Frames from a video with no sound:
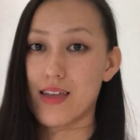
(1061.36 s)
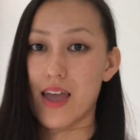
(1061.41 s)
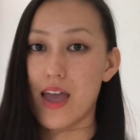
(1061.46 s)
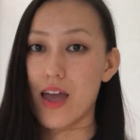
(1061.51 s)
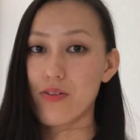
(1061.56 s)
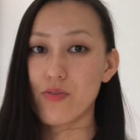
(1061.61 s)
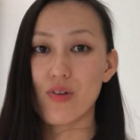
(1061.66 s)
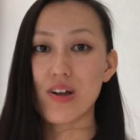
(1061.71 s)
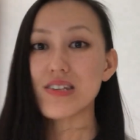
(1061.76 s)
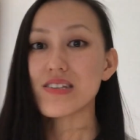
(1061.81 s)

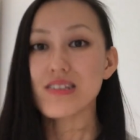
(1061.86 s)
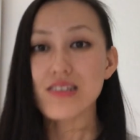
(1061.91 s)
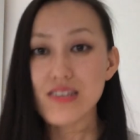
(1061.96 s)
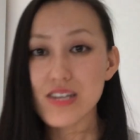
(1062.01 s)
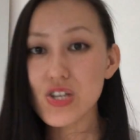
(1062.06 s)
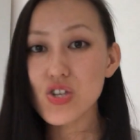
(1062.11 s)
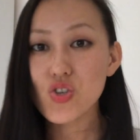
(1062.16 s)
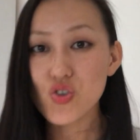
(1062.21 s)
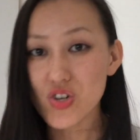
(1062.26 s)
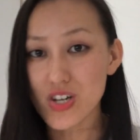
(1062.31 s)
the rest is
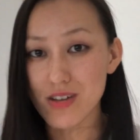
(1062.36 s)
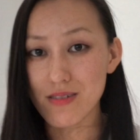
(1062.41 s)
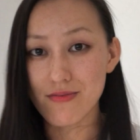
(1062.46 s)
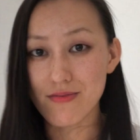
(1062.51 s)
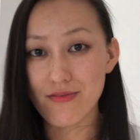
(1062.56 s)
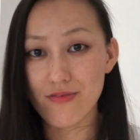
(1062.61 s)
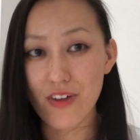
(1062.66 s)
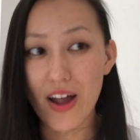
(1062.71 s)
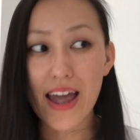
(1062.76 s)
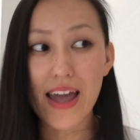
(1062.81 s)
history,
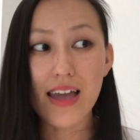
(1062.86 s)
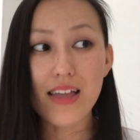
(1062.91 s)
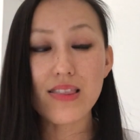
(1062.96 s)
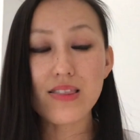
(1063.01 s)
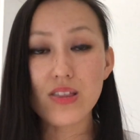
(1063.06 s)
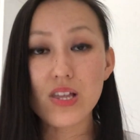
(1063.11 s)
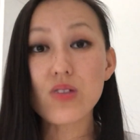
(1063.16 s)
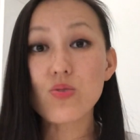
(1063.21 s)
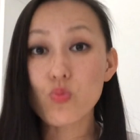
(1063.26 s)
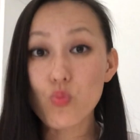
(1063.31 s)
right?
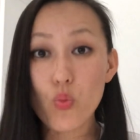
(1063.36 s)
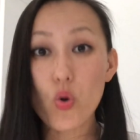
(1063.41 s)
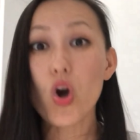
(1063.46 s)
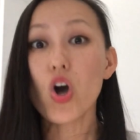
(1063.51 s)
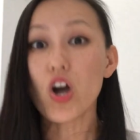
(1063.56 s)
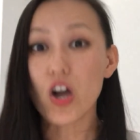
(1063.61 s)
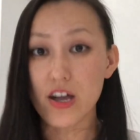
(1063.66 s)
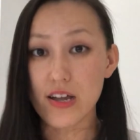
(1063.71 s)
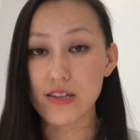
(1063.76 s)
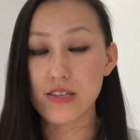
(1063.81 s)
It
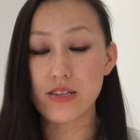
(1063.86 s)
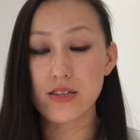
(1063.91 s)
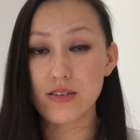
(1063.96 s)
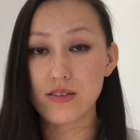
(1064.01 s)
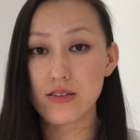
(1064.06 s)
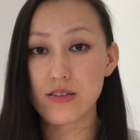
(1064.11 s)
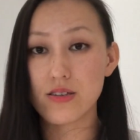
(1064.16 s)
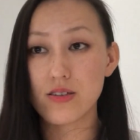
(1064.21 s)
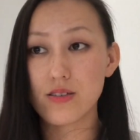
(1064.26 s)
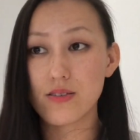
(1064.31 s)
worked.
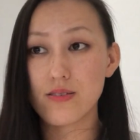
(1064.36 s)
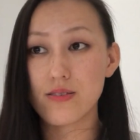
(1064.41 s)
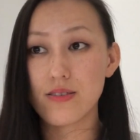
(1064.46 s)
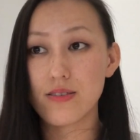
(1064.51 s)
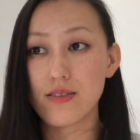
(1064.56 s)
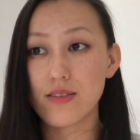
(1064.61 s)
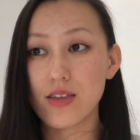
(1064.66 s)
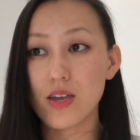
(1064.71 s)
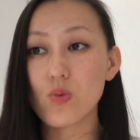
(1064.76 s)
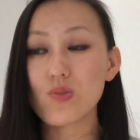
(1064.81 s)

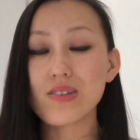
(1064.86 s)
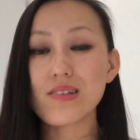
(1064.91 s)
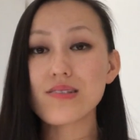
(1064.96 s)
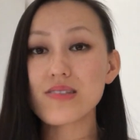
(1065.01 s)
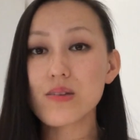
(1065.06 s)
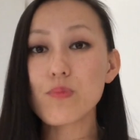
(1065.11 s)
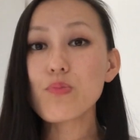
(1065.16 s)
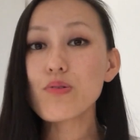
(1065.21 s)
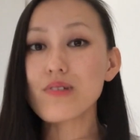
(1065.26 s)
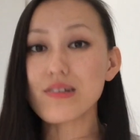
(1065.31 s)
It was as
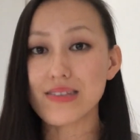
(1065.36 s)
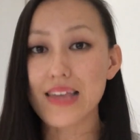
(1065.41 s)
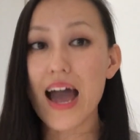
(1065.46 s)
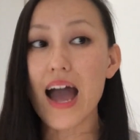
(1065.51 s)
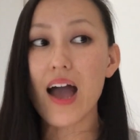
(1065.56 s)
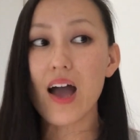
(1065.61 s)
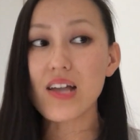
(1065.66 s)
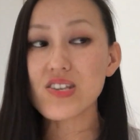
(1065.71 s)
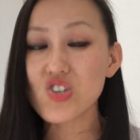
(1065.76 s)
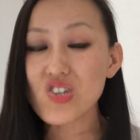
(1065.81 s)
simple as
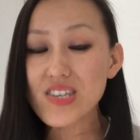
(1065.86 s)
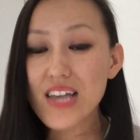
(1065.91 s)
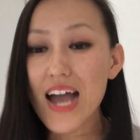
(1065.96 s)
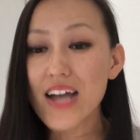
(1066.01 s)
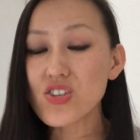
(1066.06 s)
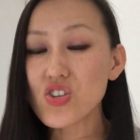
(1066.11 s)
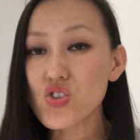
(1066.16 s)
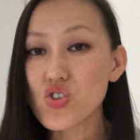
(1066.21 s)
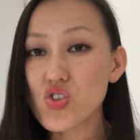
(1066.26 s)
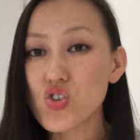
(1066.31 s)
that. I just had
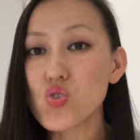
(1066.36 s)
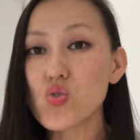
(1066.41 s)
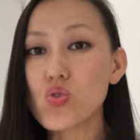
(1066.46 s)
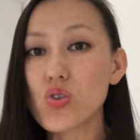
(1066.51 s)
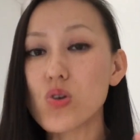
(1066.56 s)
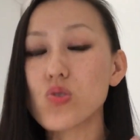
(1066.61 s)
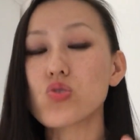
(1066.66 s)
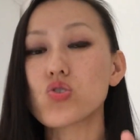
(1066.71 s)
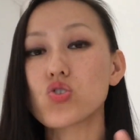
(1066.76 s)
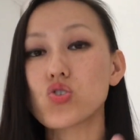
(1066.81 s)
to do
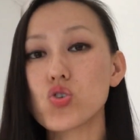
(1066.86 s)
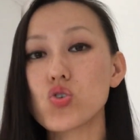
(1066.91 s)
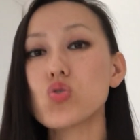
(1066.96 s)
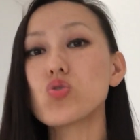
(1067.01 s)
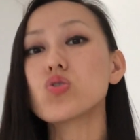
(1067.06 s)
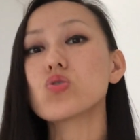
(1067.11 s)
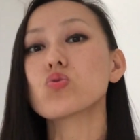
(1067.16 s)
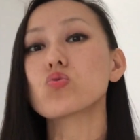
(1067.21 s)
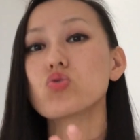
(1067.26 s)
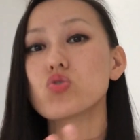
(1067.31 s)
those 2
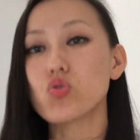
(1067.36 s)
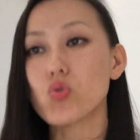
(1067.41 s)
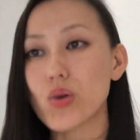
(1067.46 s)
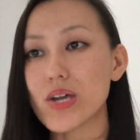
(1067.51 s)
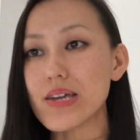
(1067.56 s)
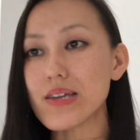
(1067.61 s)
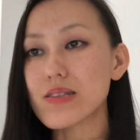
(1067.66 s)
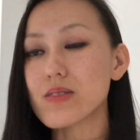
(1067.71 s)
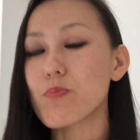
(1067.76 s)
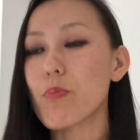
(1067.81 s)
little
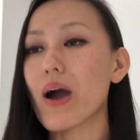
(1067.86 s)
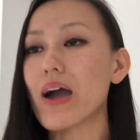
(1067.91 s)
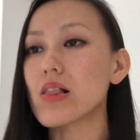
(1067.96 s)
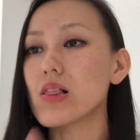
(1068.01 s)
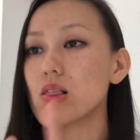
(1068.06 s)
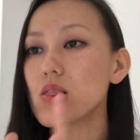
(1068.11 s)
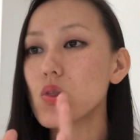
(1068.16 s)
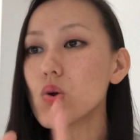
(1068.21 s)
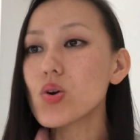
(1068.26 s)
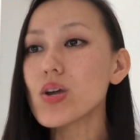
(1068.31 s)
tweaks by
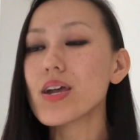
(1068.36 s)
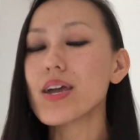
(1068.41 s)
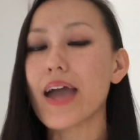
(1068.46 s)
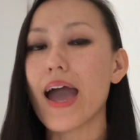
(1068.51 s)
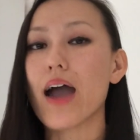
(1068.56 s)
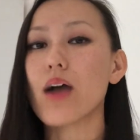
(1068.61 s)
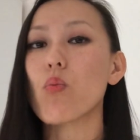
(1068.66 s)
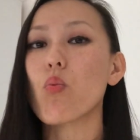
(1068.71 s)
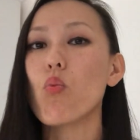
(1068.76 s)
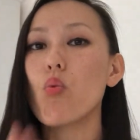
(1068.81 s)
looking
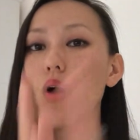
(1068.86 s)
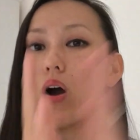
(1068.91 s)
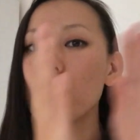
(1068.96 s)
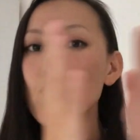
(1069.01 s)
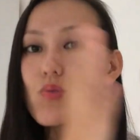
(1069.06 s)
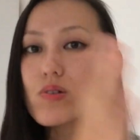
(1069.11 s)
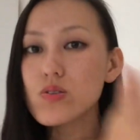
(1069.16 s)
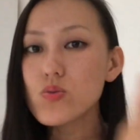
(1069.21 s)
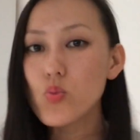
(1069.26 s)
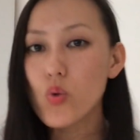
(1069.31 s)
at what
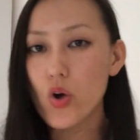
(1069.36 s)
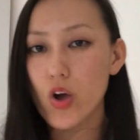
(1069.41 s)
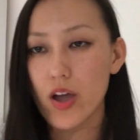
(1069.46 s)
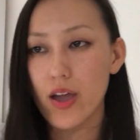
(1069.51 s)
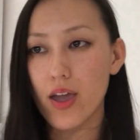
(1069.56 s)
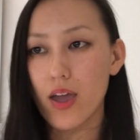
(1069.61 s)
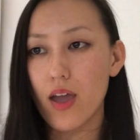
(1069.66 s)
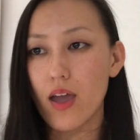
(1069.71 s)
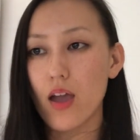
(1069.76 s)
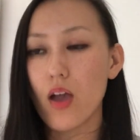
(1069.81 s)
was
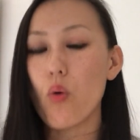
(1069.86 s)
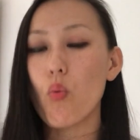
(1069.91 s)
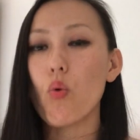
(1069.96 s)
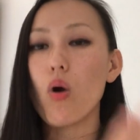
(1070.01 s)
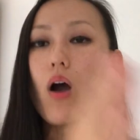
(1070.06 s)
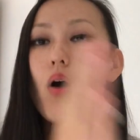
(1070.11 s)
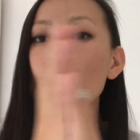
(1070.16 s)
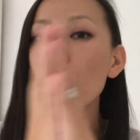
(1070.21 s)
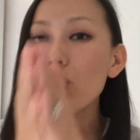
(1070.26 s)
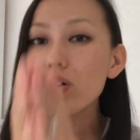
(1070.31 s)
working,
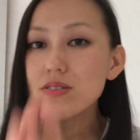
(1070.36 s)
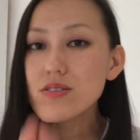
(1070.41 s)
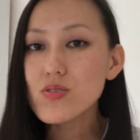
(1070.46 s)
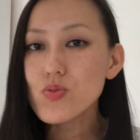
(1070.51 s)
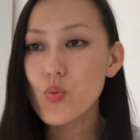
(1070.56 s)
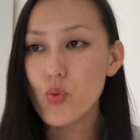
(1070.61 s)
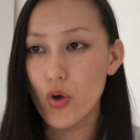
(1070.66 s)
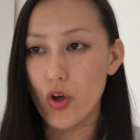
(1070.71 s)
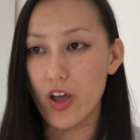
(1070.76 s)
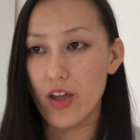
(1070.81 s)
what
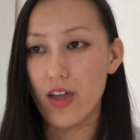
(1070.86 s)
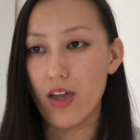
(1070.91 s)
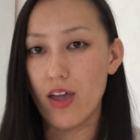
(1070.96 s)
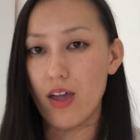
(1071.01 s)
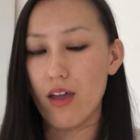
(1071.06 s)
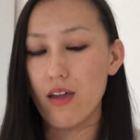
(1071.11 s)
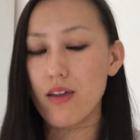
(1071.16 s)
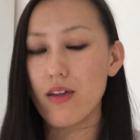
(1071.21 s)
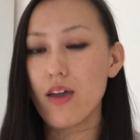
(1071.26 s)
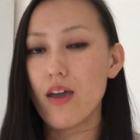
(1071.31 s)
wasn't
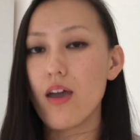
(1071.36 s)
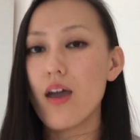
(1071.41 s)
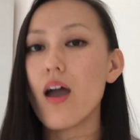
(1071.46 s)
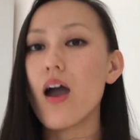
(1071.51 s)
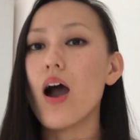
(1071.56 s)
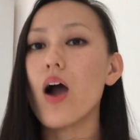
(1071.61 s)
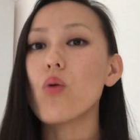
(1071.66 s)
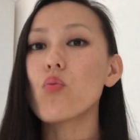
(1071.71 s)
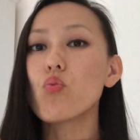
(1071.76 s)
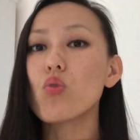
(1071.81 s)
working,
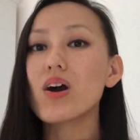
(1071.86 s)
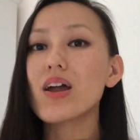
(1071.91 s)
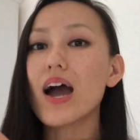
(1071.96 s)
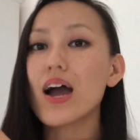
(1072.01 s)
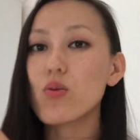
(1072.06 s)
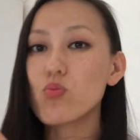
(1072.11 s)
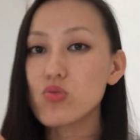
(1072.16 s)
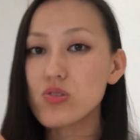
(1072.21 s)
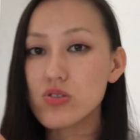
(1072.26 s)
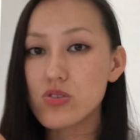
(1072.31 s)
and what
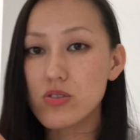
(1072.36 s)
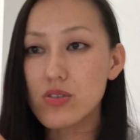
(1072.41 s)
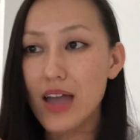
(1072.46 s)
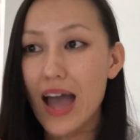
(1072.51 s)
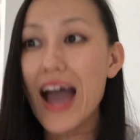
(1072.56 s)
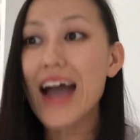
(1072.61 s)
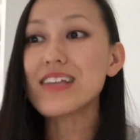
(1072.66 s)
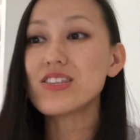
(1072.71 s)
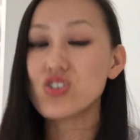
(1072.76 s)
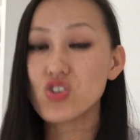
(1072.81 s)
I
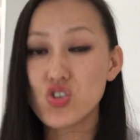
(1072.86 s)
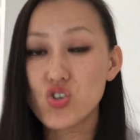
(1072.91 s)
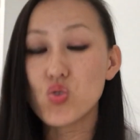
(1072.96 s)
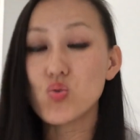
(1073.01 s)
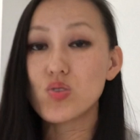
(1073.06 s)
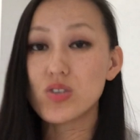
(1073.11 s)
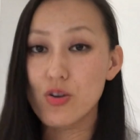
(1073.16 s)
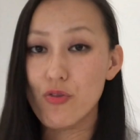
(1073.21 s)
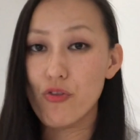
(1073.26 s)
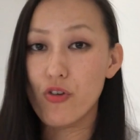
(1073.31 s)
had to do
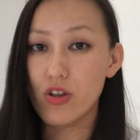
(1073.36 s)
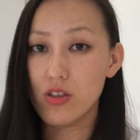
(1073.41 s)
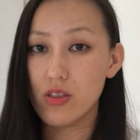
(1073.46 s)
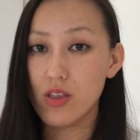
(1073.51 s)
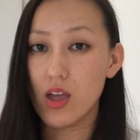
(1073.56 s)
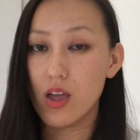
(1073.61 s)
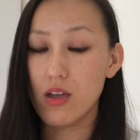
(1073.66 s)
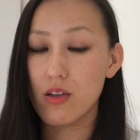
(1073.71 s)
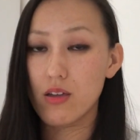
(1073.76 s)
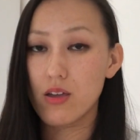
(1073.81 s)

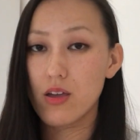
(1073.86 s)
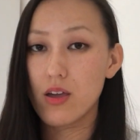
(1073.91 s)
differently.